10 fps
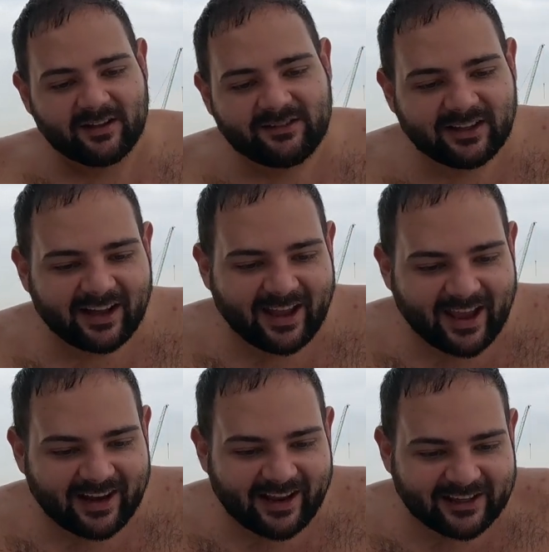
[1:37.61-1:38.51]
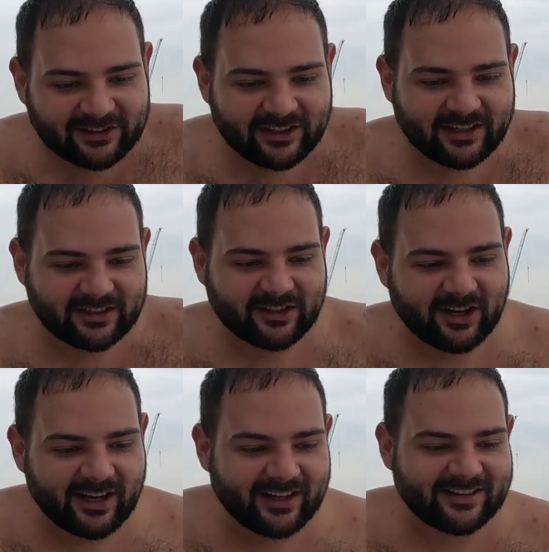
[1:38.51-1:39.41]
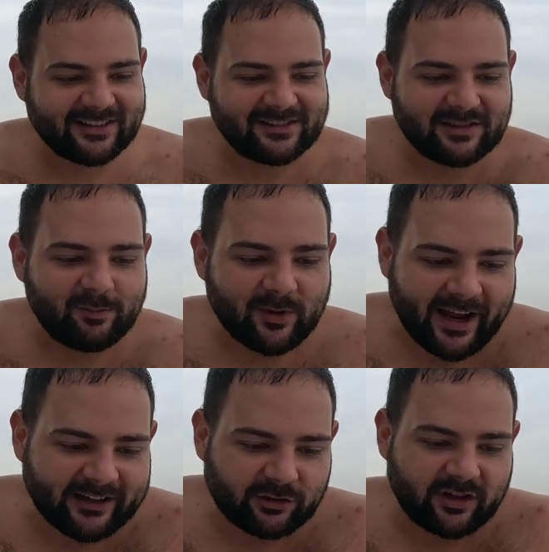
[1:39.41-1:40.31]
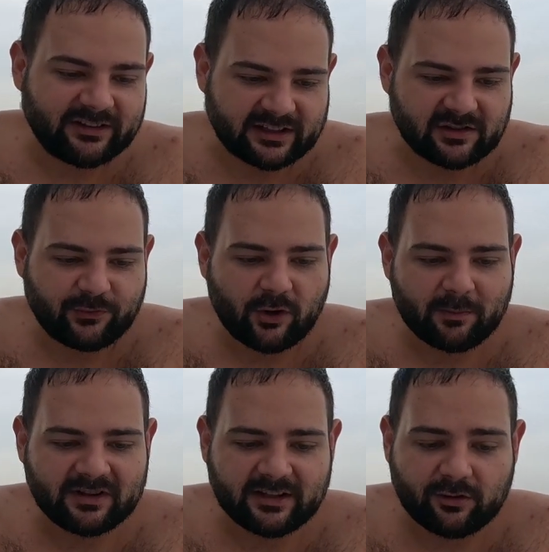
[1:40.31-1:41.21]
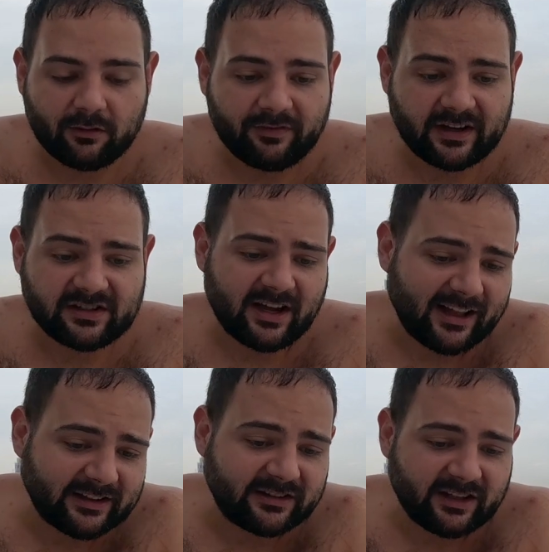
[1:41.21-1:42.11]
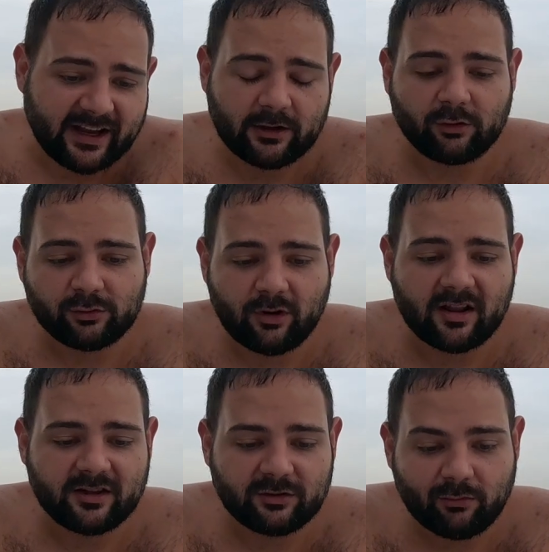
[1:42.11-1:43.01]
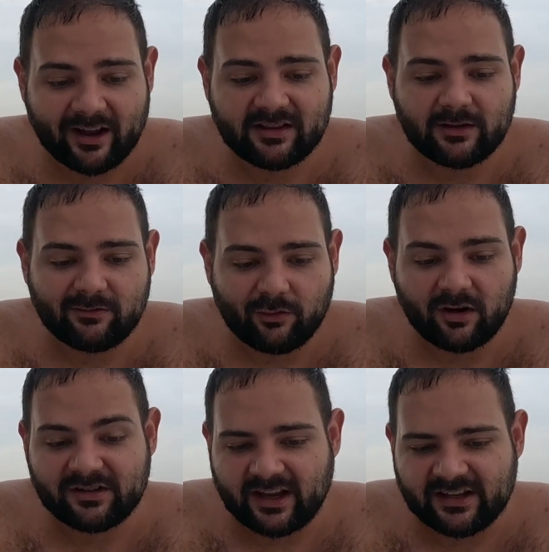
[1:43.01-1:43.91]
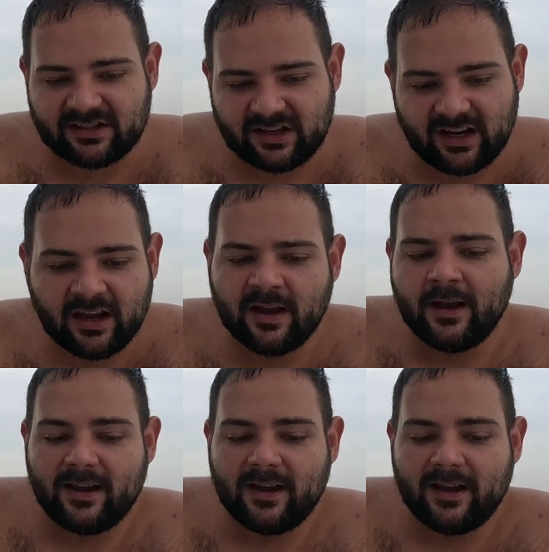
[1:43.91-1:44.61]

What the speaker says: The electrical current is supplied through a transformer that converts 110 or 220 volt AC